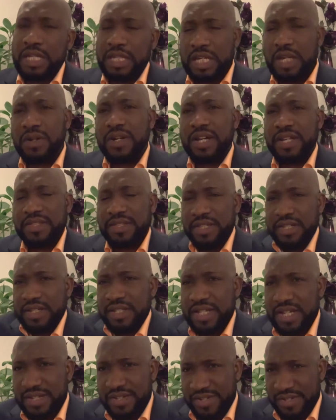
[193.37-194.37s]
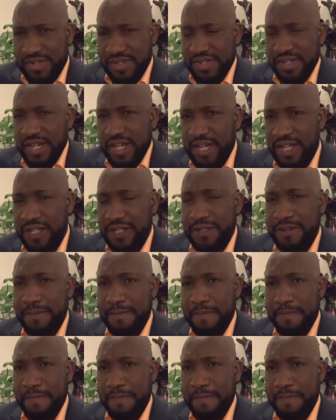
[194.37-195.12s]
Now, and I think that is sad.